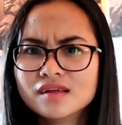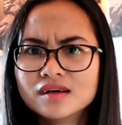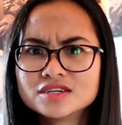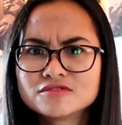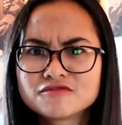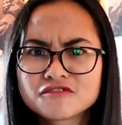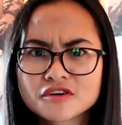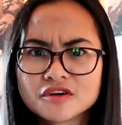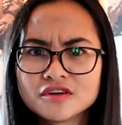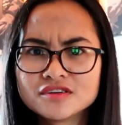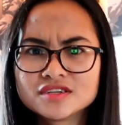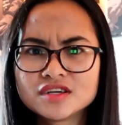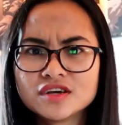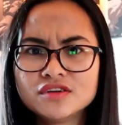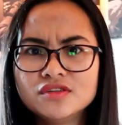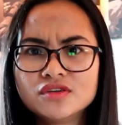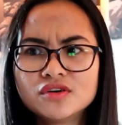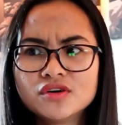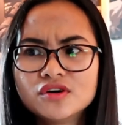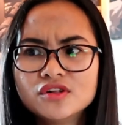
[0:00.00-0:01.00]
as far as I
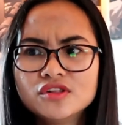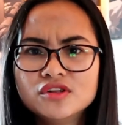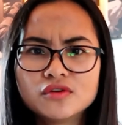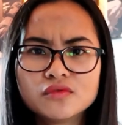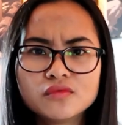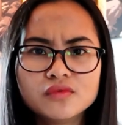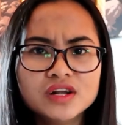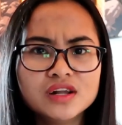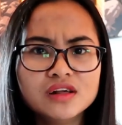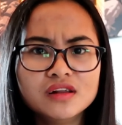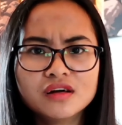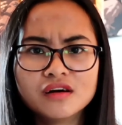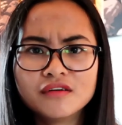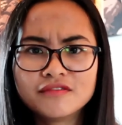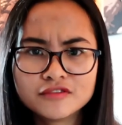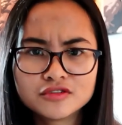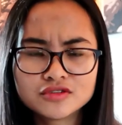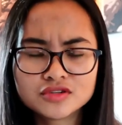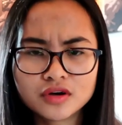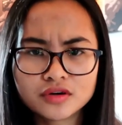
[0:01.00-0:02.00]
know, they really
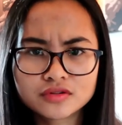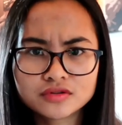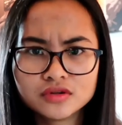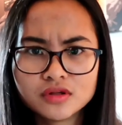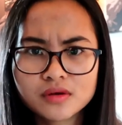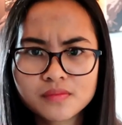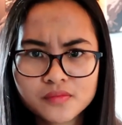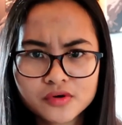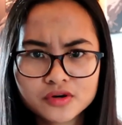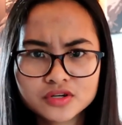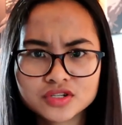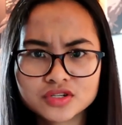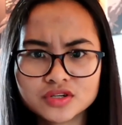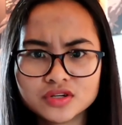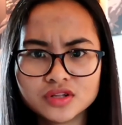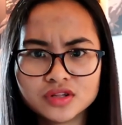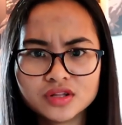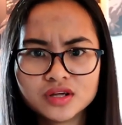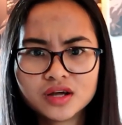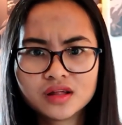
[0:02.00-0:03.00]
love to talk to the
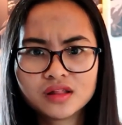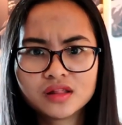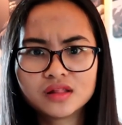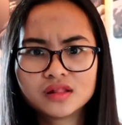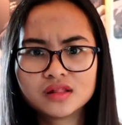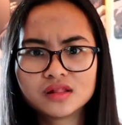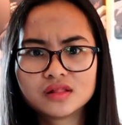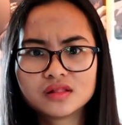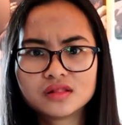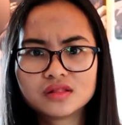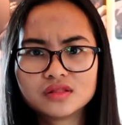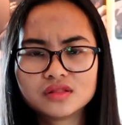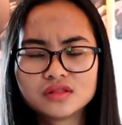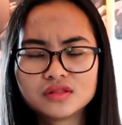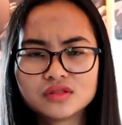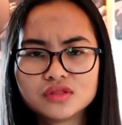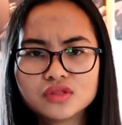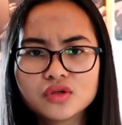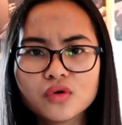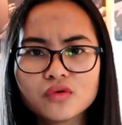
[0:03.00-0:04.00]
person that
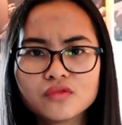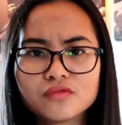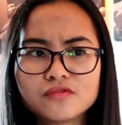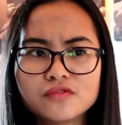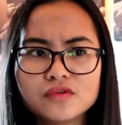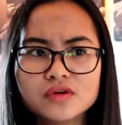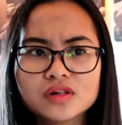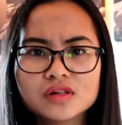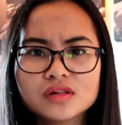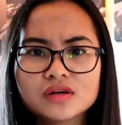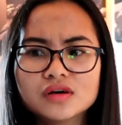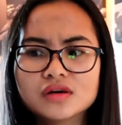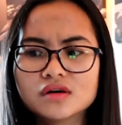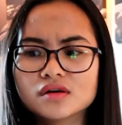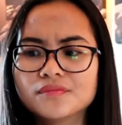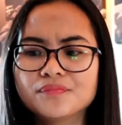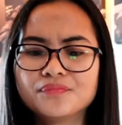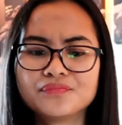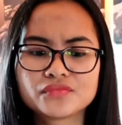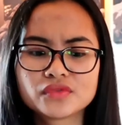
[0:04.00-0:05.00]
don't feel
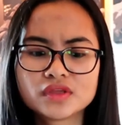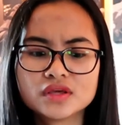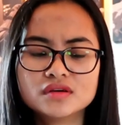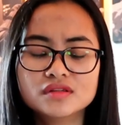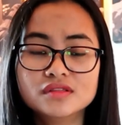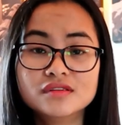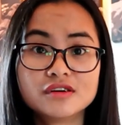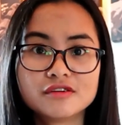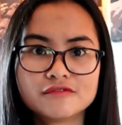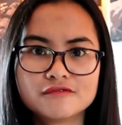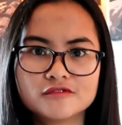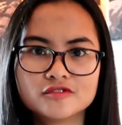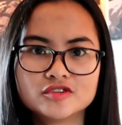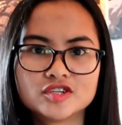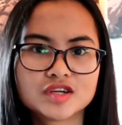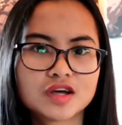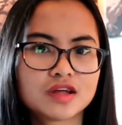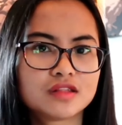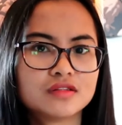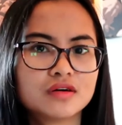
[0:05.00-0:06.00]

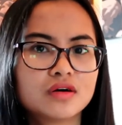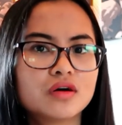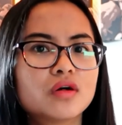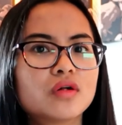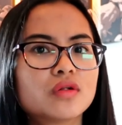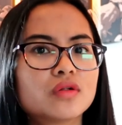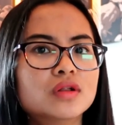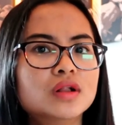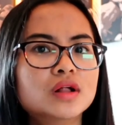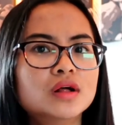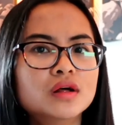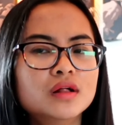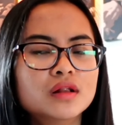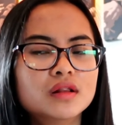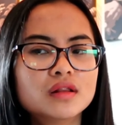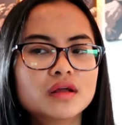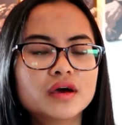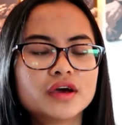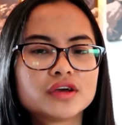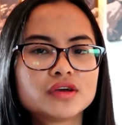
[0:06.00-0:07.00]
nervous at all,
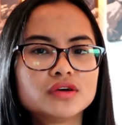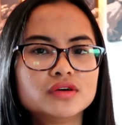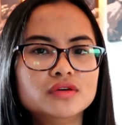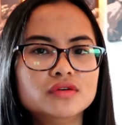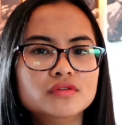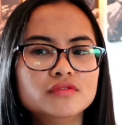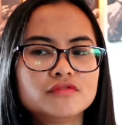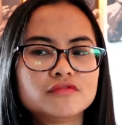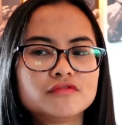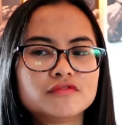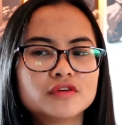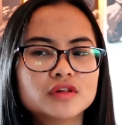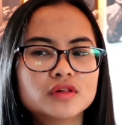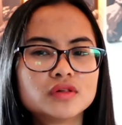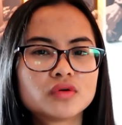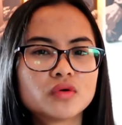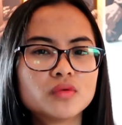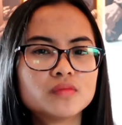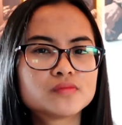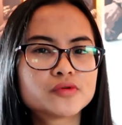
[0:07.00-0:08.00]
like you feel
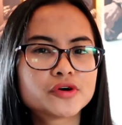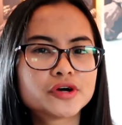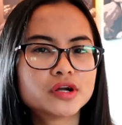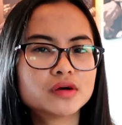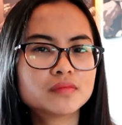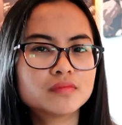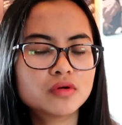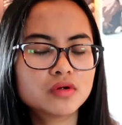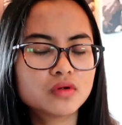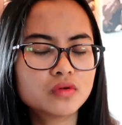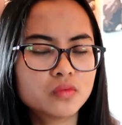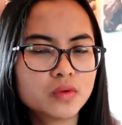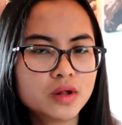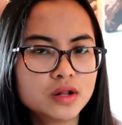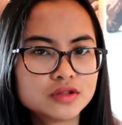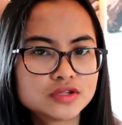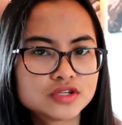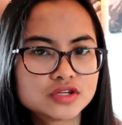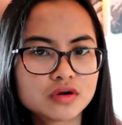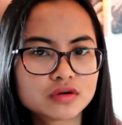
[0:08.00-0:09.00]
comfortable
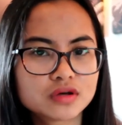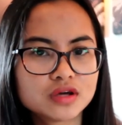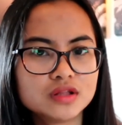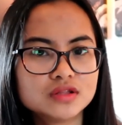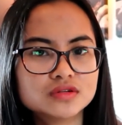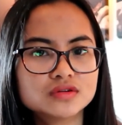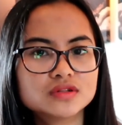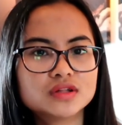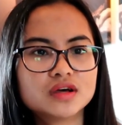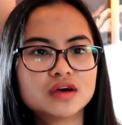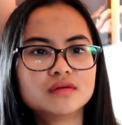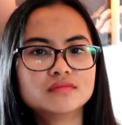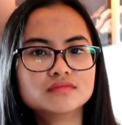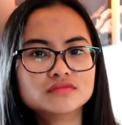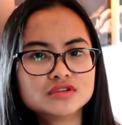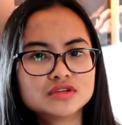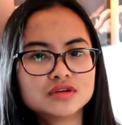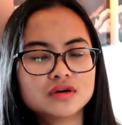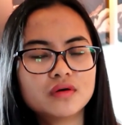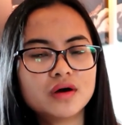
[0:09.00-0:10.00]
while talking to them.
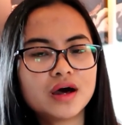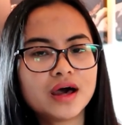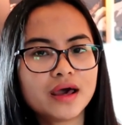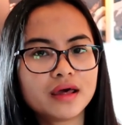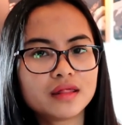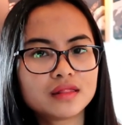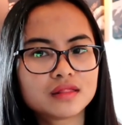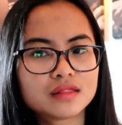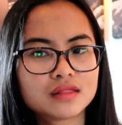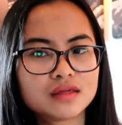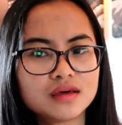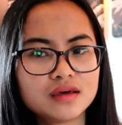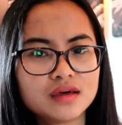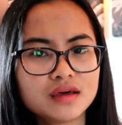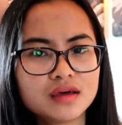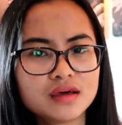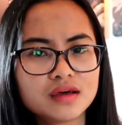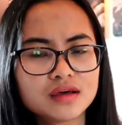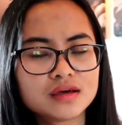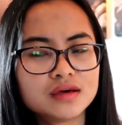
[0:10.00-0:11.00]
So I
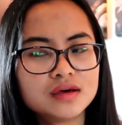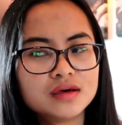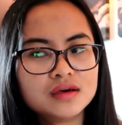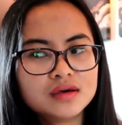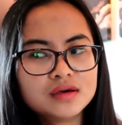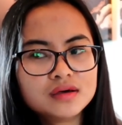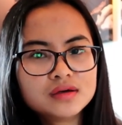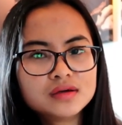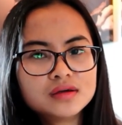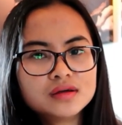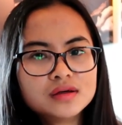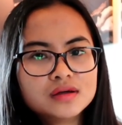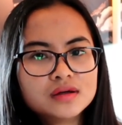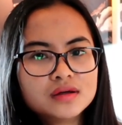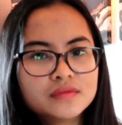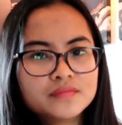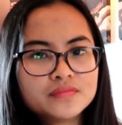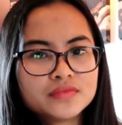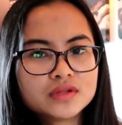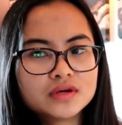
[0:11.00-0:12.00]
think
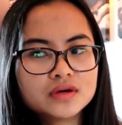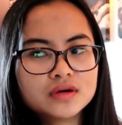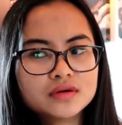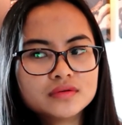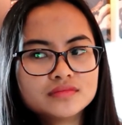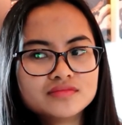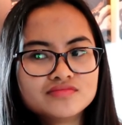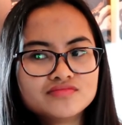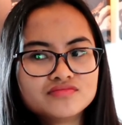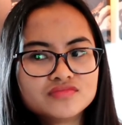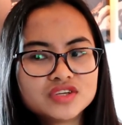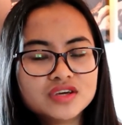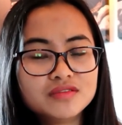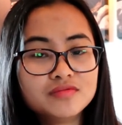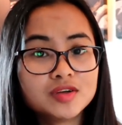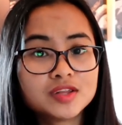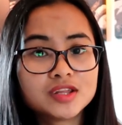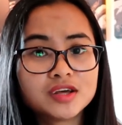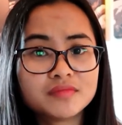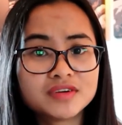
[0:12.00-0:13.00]

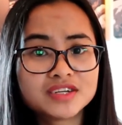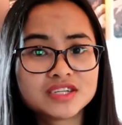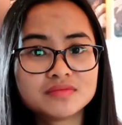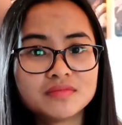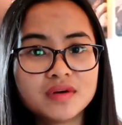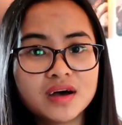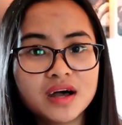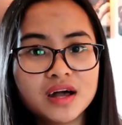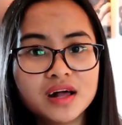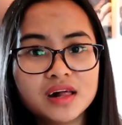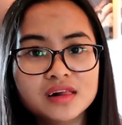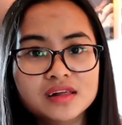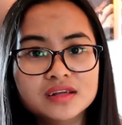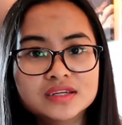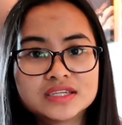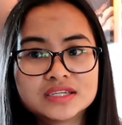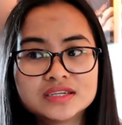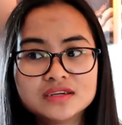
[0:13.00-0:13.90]
giving them a smile is